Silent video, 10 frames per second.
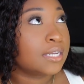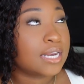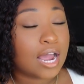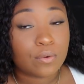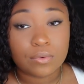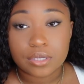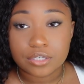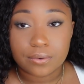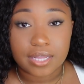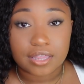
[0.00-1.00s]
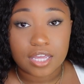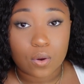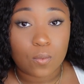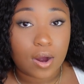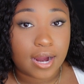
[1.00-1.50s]
not really do
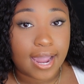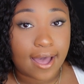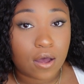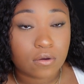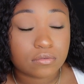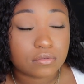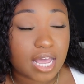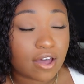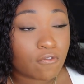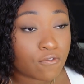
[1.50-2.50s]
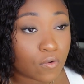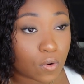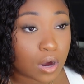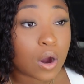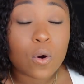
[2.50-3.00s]
anything, work out at
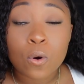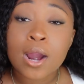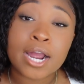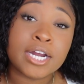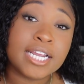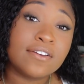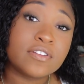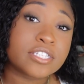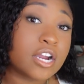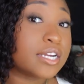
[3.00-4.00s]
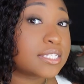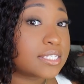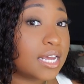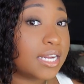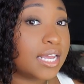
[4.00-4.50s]
4, or I could even start
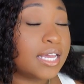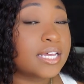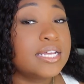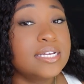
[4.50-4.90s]
studying.